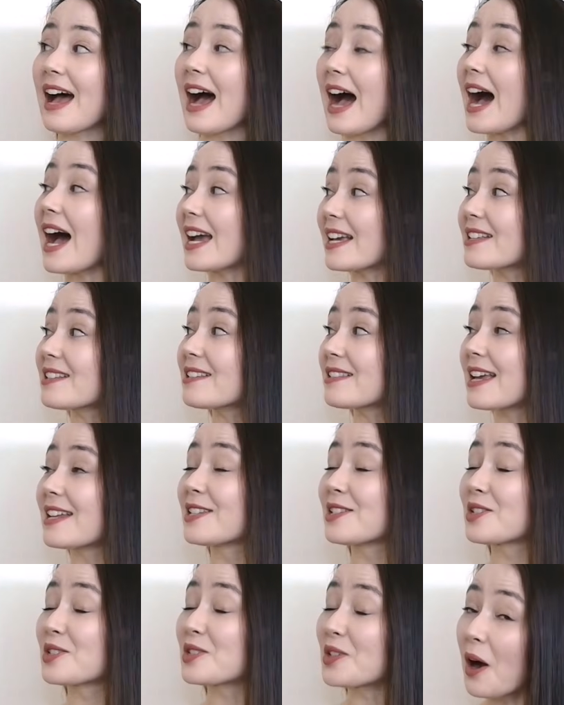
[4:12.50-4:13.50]
I said
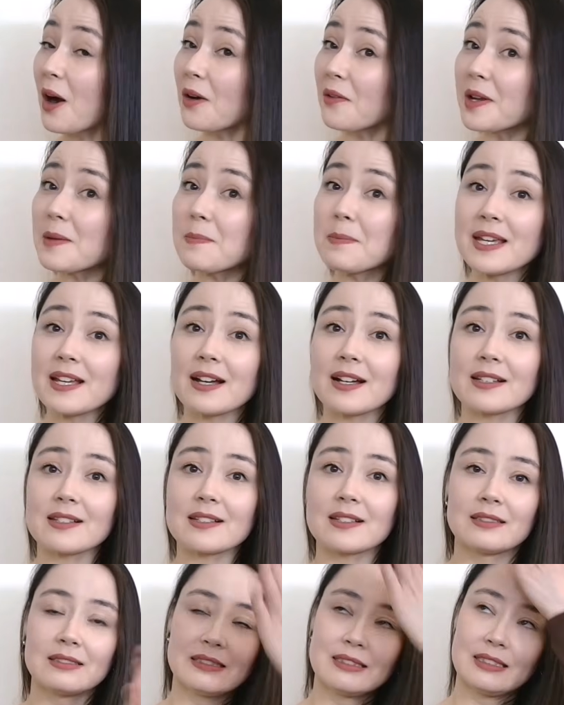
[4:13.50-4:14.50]
sorry because